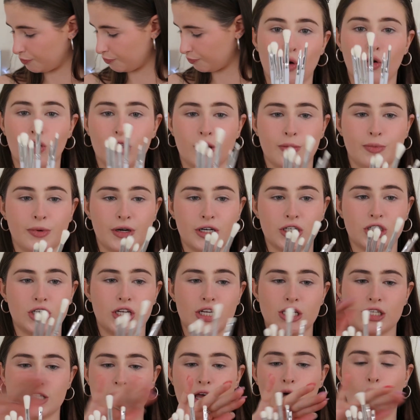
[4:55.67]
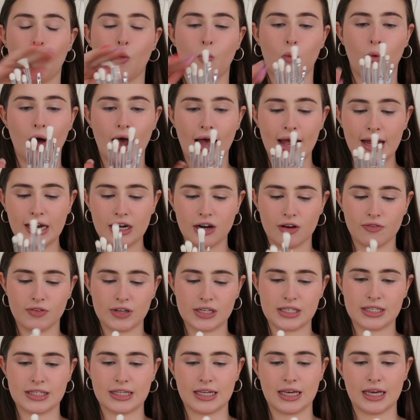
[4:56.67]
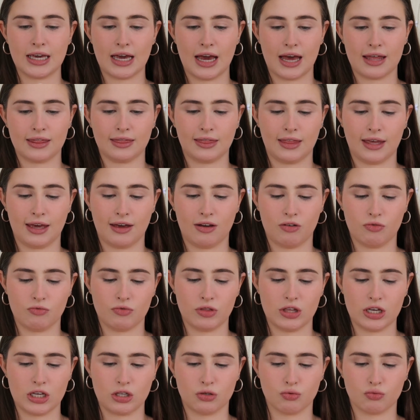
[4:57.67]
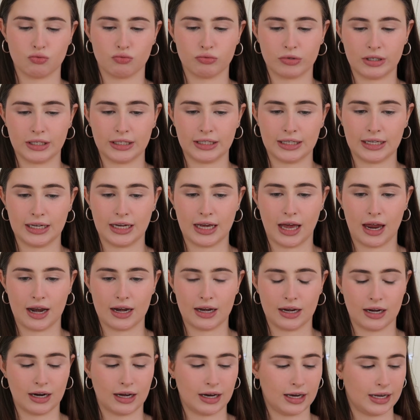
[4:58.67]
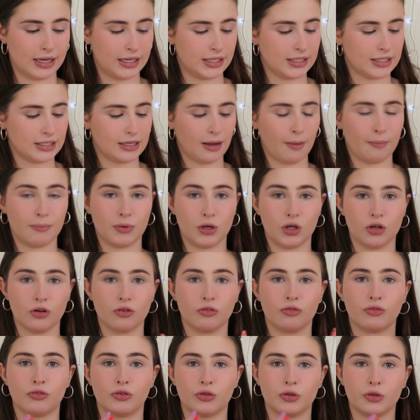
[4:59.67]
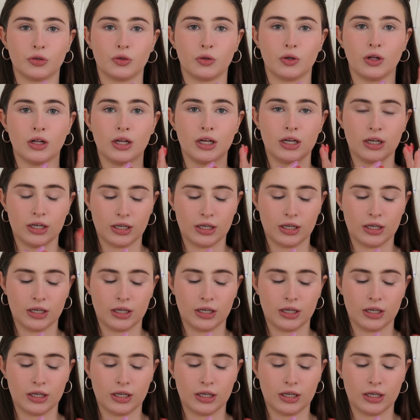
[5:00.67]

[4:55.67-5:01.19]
All the brushes are white obviously, and they're these really nice beautiful